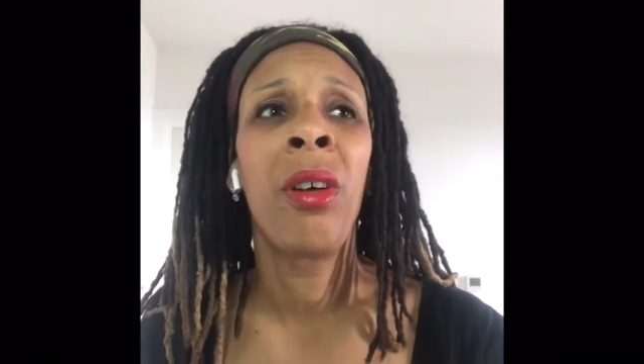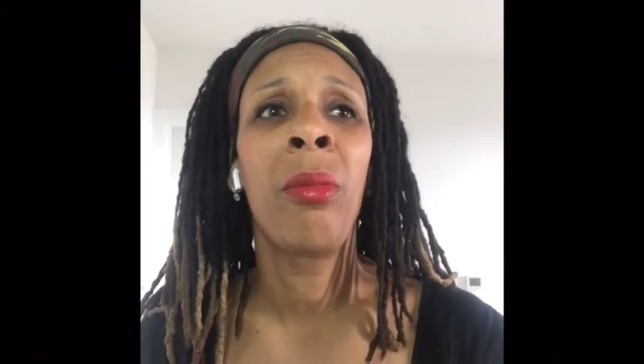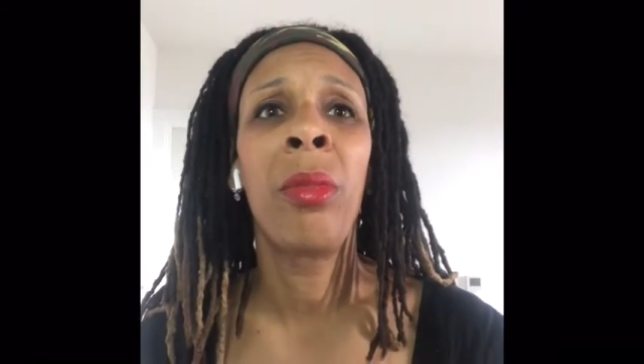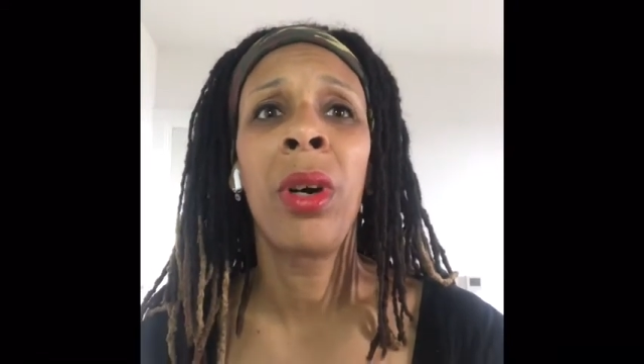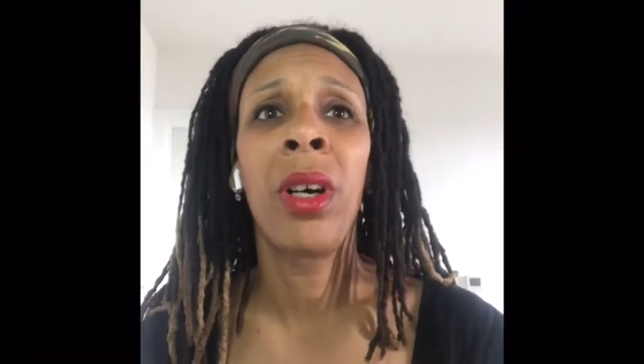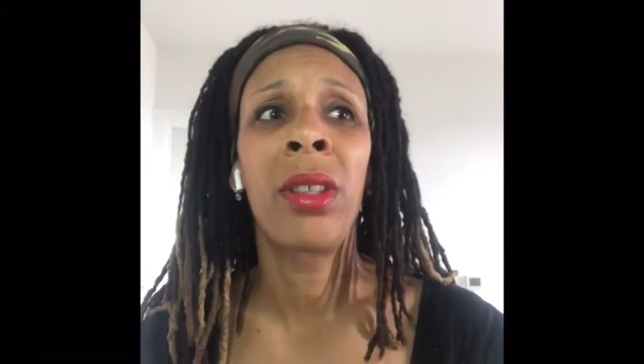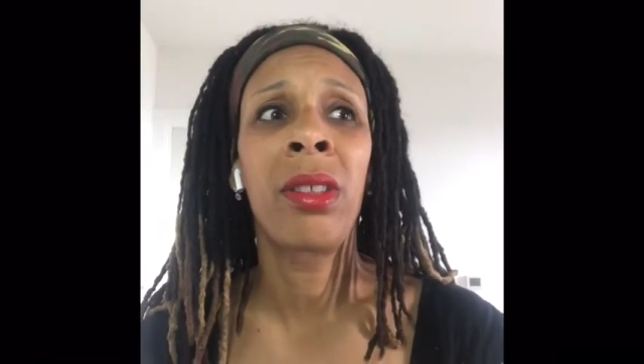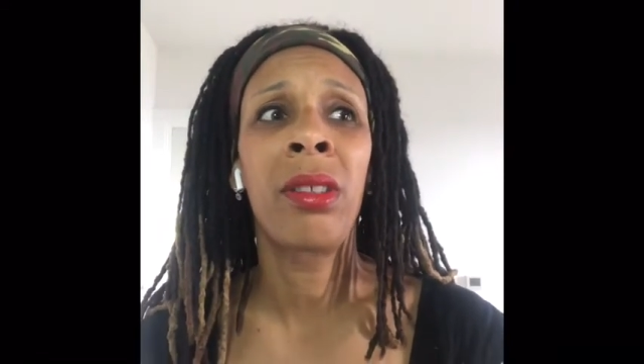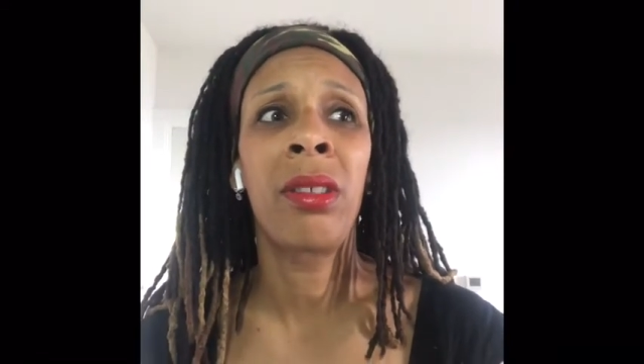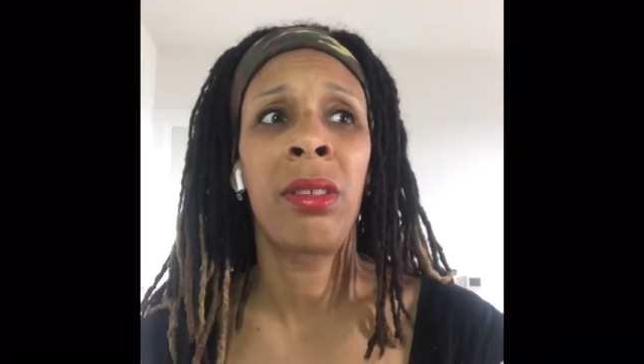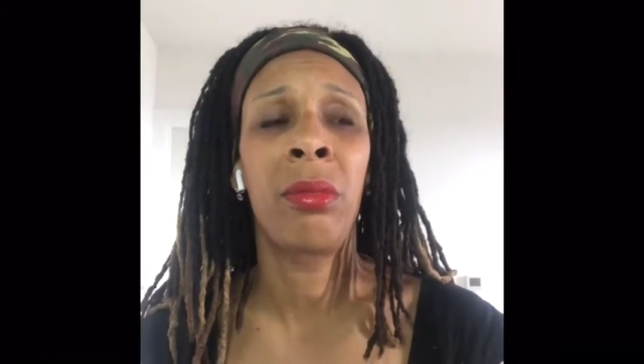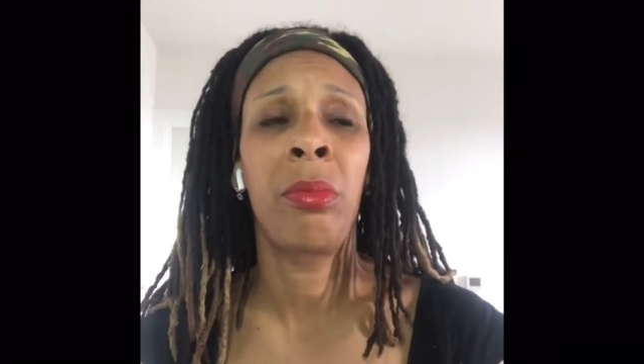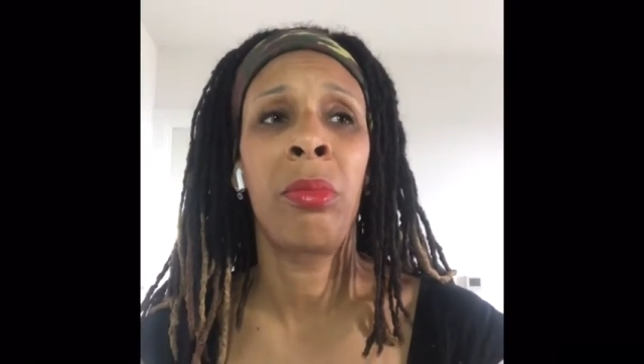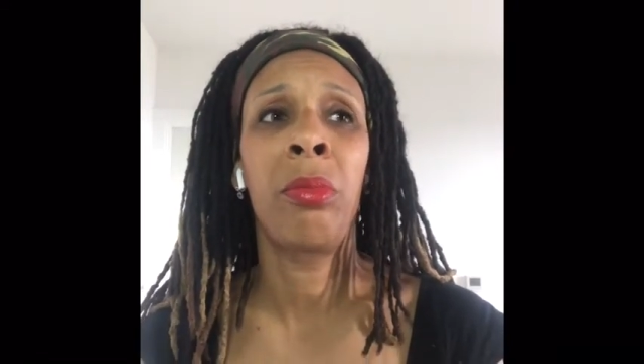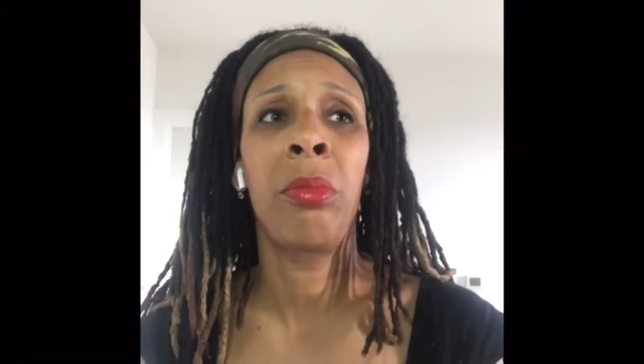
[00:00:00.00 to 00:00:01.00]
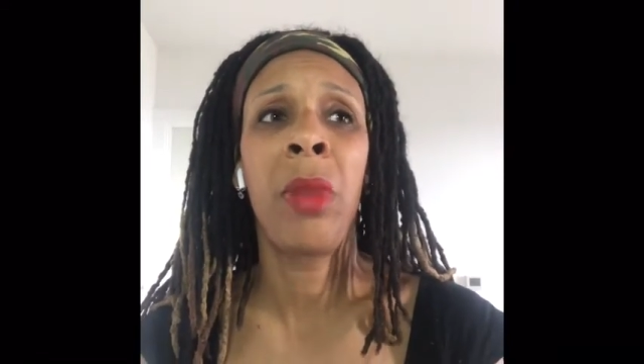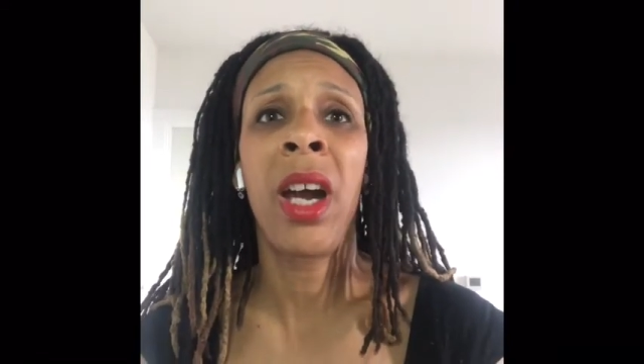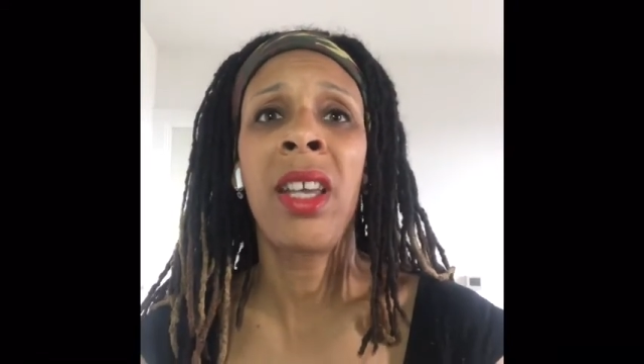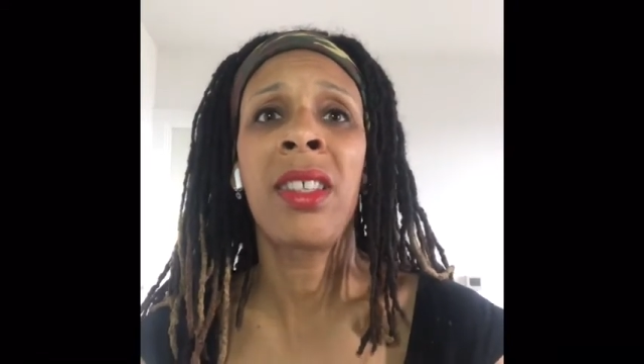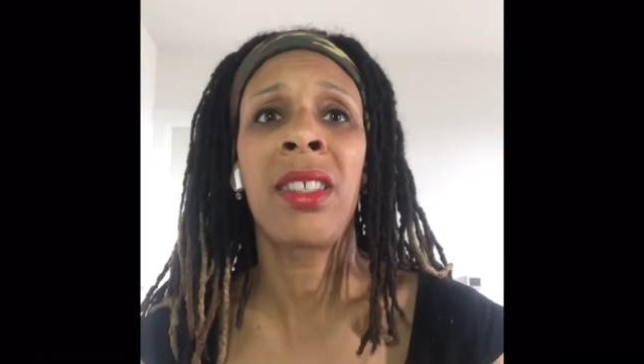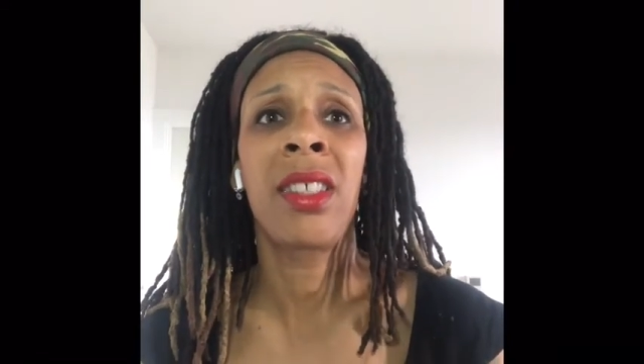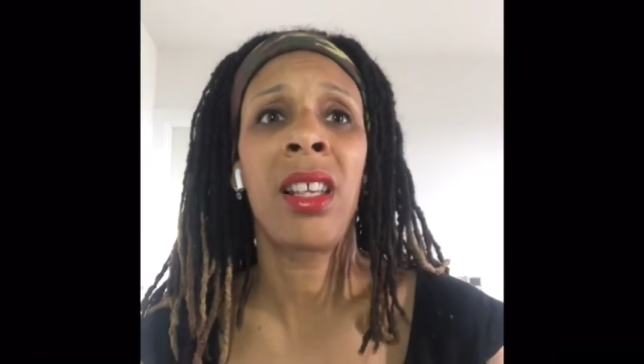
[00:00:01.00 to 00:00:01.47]
But
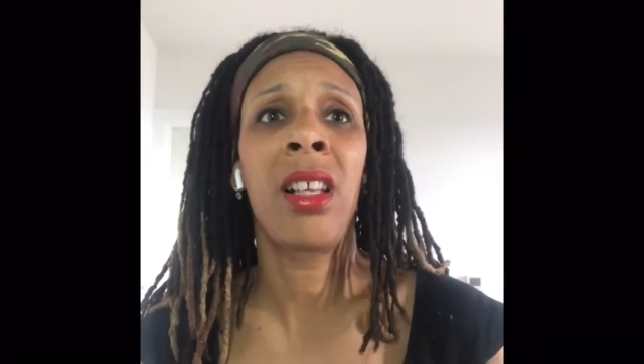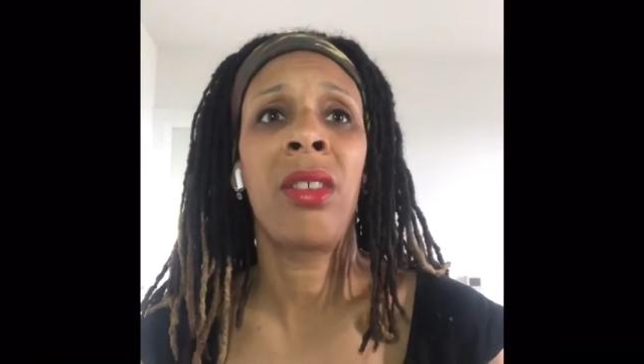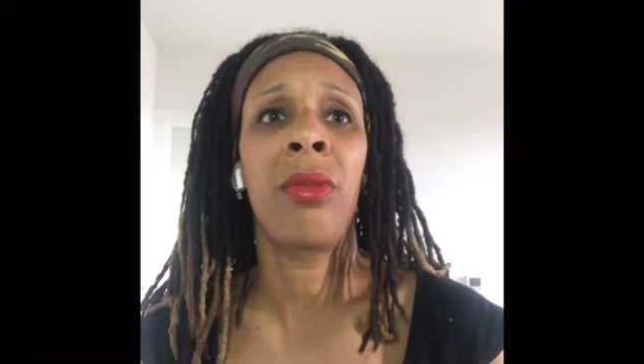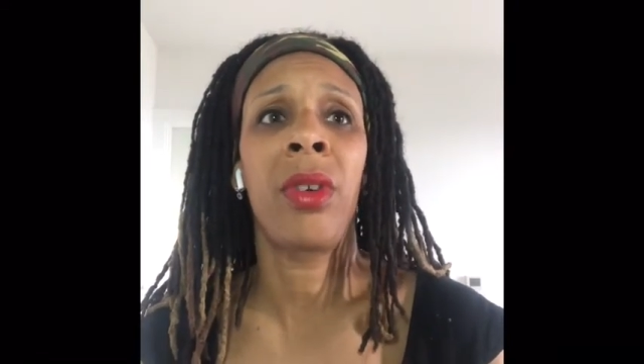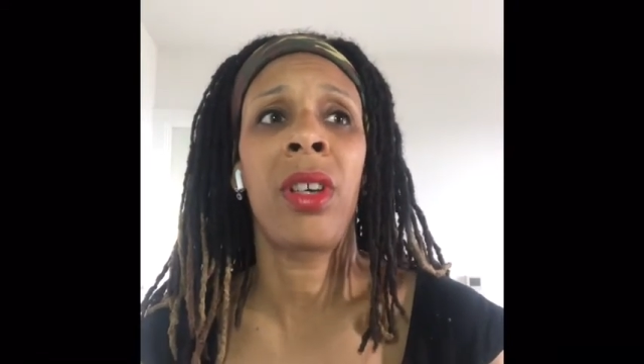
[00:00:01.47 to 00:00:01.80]
myself